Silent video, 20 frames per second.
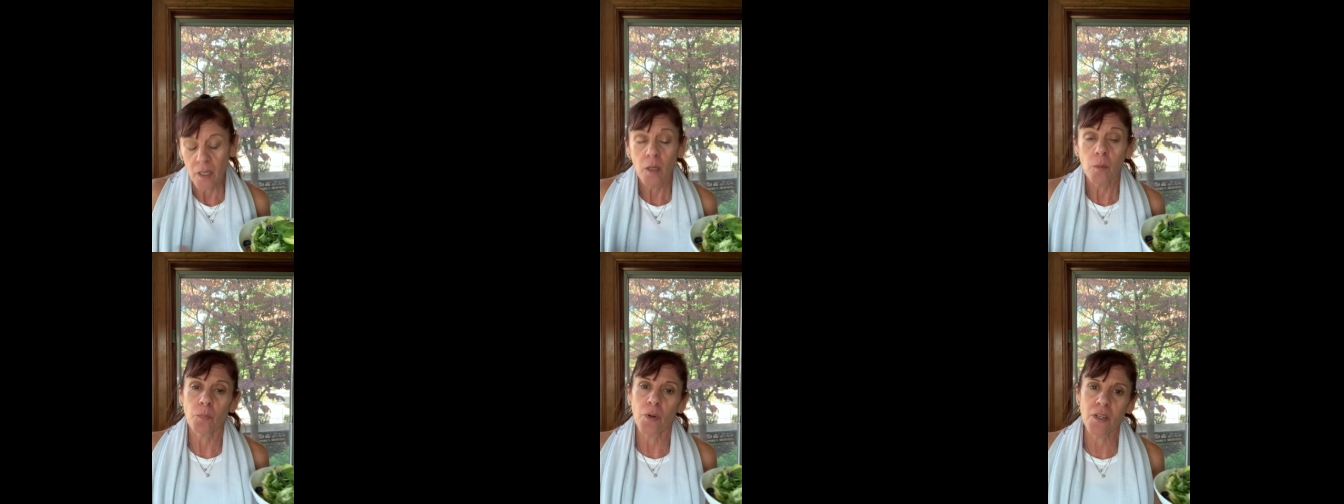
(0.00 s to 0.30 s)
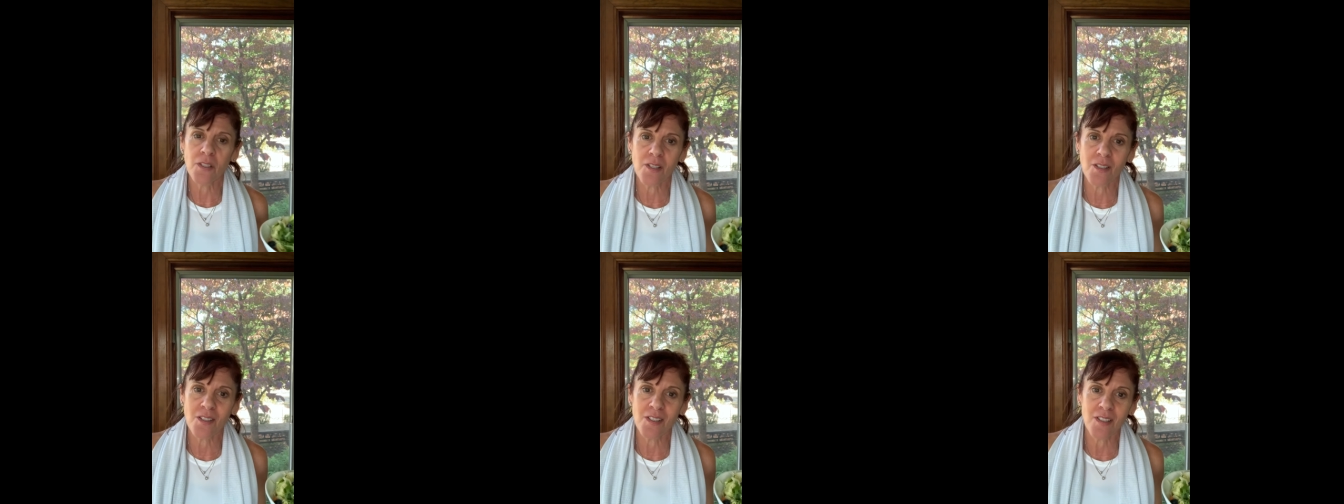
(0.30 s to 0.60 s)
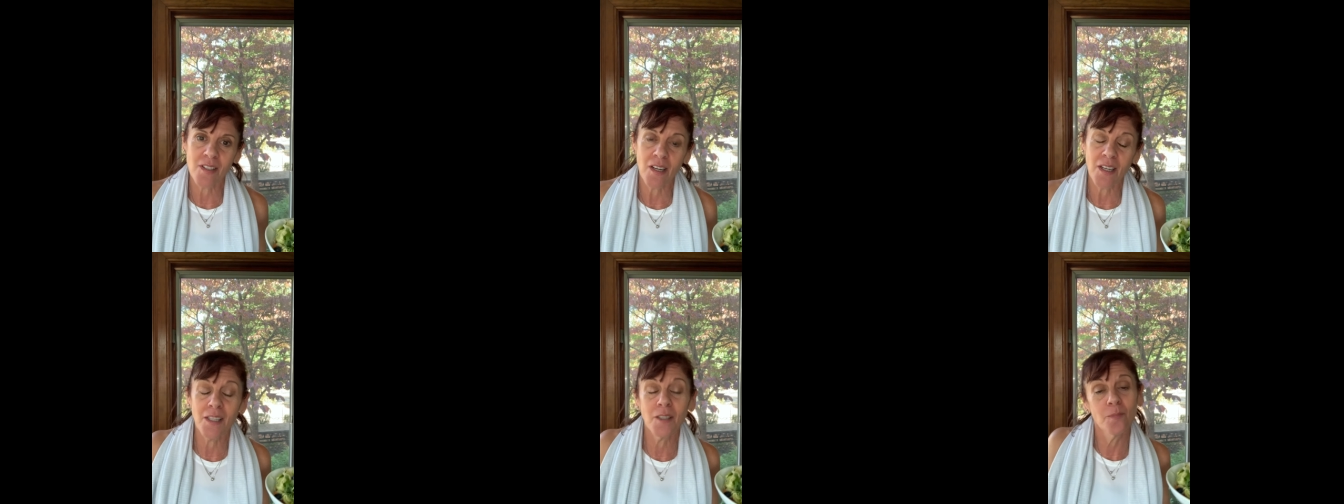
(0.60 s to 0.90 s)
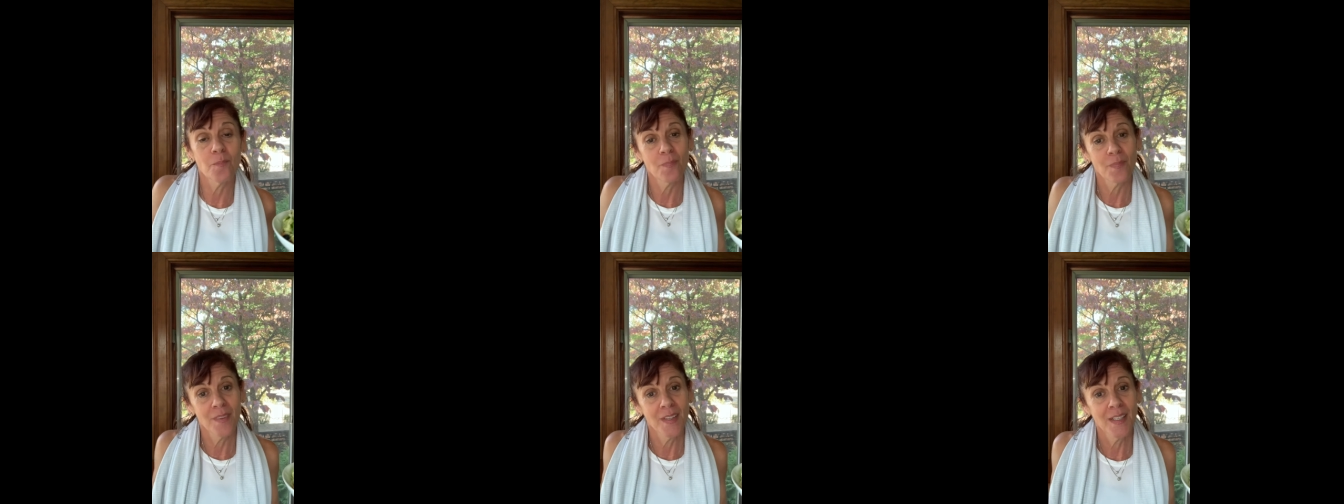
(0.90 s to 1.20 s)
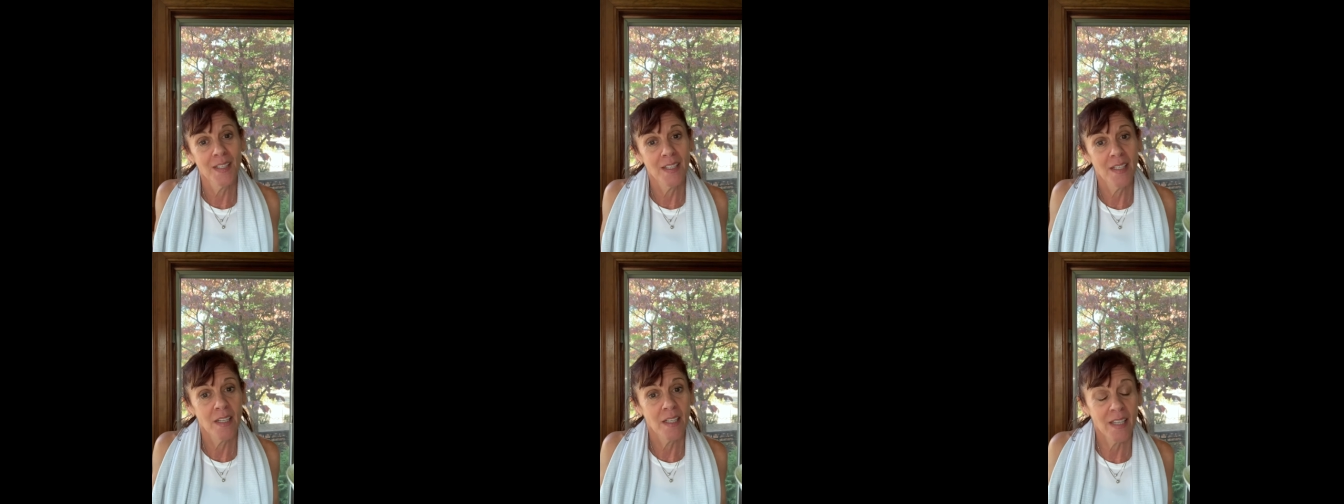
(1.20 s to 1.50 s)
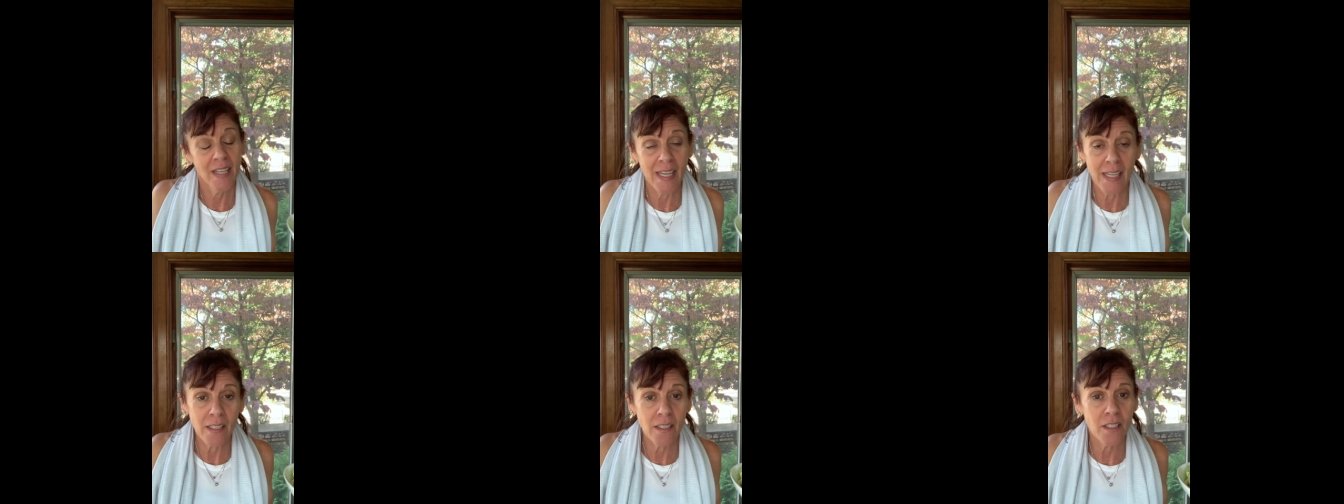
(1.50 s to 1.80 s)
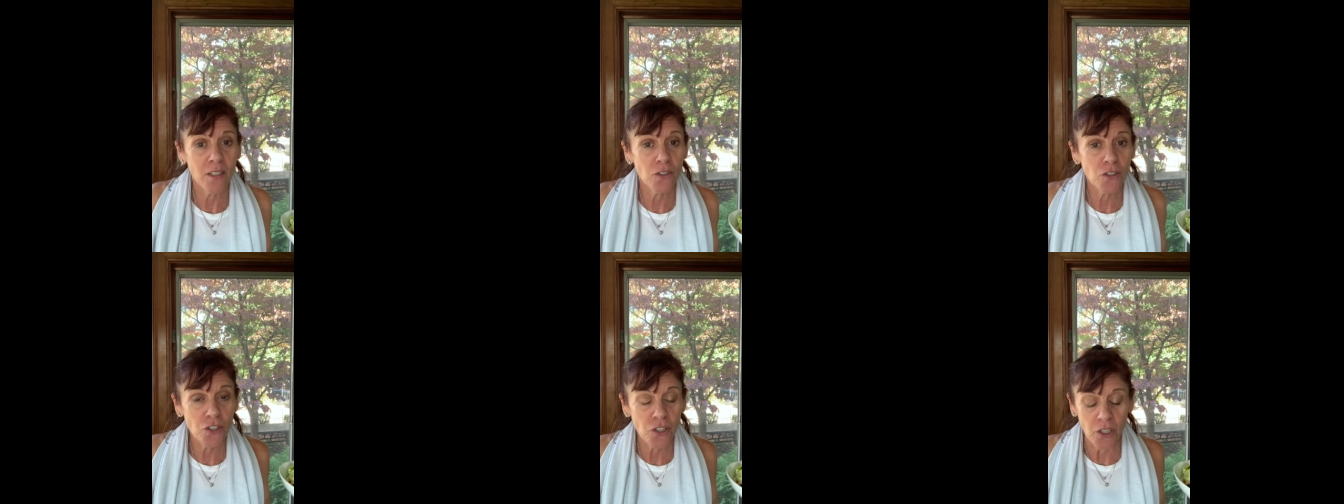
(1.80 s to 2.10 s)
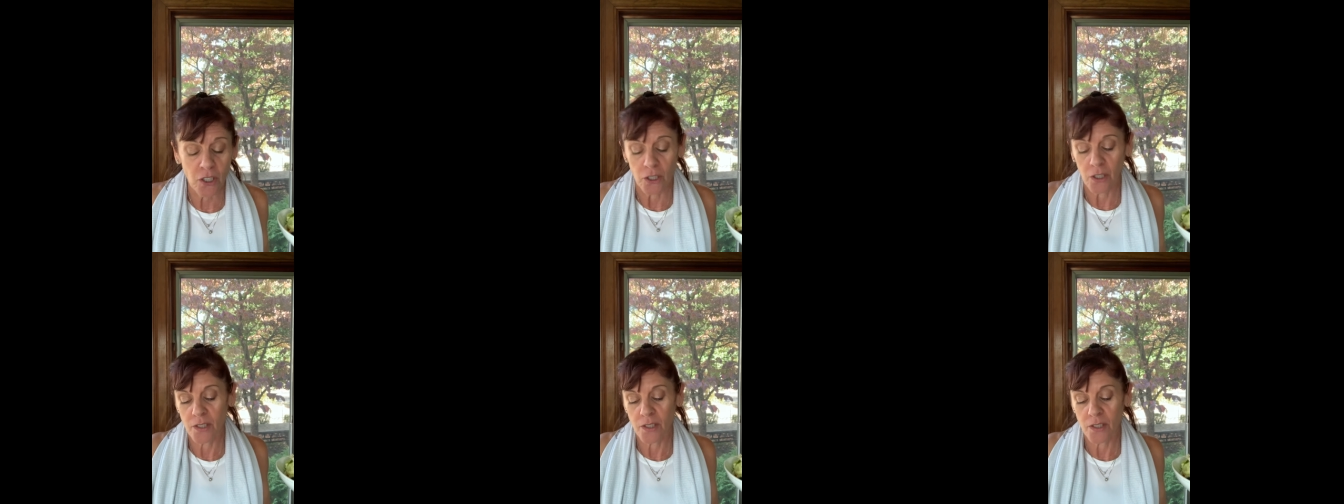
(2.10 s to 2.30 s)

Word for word: Plus it's not candy or sugar.